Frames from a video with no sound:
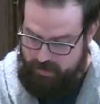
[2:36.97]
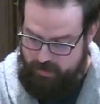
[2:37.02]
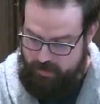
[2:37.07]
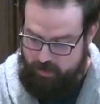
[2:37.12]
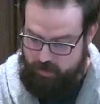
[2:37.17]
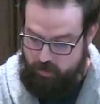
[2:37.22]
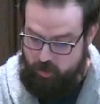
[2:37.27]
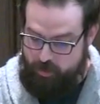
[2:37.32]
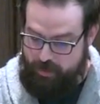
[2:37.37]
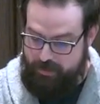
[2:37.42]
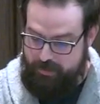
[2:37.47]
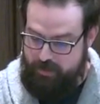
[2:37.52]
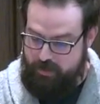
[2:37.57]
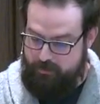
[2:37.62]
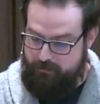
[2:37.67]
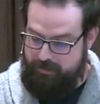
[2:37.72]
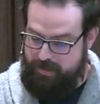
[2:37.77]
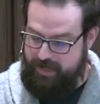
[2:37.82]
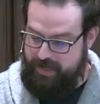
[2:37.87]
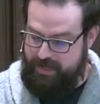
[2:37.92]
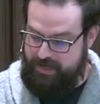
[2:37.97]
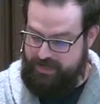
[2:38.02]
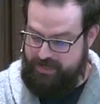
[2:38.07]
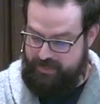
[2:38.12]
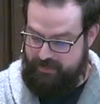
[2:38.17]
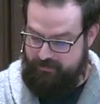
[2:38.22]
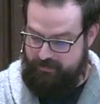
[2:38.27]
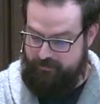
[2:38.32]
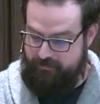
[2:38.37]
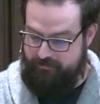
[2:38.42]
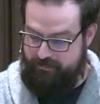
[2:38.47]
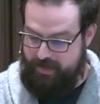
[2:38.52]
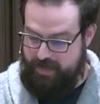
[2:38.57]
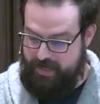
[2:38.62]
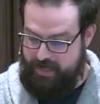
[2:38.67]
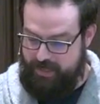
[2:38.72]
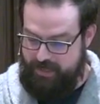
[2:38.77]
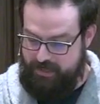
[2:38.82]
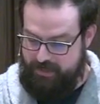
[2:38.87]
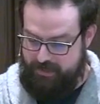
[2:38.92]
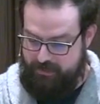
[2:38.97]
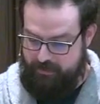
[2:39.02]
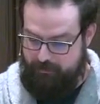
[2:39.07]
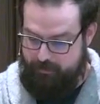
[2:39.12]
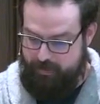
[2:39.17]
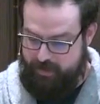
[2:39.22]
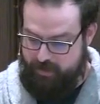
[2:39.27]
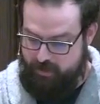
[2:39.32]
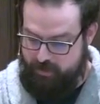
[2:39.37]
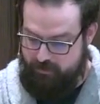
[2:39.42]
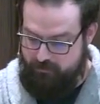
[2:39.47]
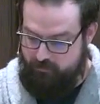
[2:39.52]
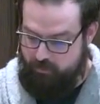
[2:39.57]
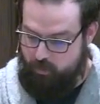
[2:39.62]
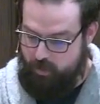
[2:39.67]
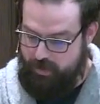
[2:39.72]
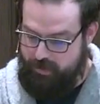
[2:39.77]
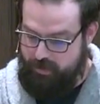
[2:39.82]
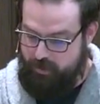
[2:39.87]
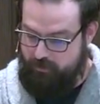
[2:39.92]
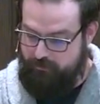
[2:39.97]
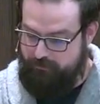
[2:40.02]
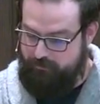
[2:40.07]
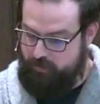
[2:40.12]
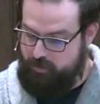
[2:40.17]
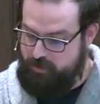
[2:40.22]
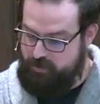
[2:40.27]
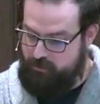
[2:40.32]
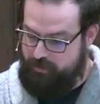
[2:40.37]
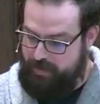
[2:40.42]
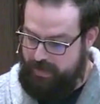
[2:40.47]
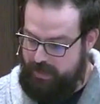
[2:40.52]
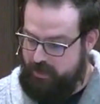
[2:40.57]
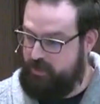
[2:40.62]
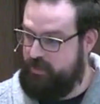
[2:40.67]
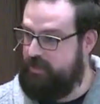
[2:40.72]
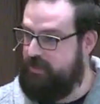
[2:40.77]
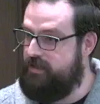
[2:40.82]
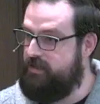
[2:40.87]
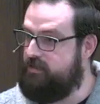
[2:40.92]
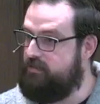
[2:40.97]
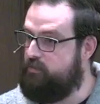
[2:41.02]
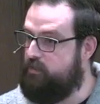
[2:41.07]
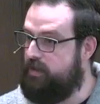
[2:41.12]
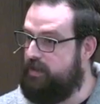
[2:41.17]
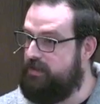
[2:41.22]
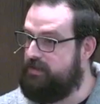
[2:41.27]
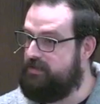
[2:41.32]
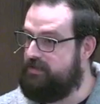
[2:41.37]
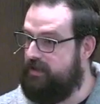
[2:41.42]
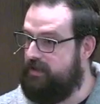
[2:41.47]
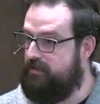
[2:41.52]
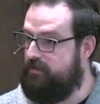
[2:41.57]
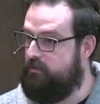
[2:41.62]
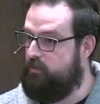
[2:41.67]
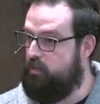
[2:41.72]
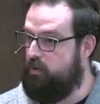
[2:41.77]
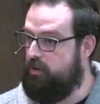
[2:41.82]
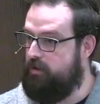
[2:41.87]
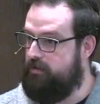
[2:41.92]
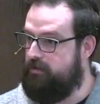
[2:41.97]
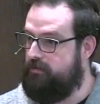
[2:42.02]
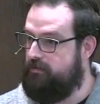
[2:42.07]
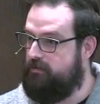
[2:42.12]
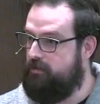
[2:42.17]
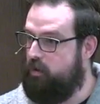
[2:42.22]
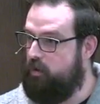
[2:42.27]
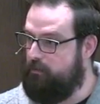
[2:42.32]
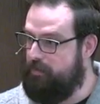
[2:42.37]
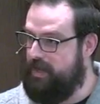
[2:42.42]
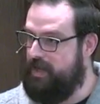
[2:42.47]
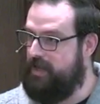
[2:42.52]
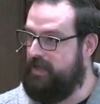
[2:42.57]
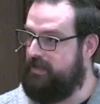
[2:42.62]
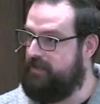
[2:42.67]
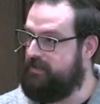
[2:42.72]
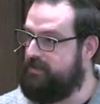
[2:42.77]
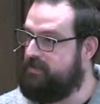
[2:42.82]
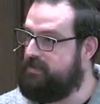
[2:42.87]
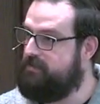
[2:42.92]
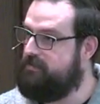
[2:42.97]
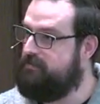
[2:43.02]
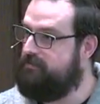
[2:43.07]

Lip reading: Look into your mind and find the picture of what your first reaction is when I say the word obedience.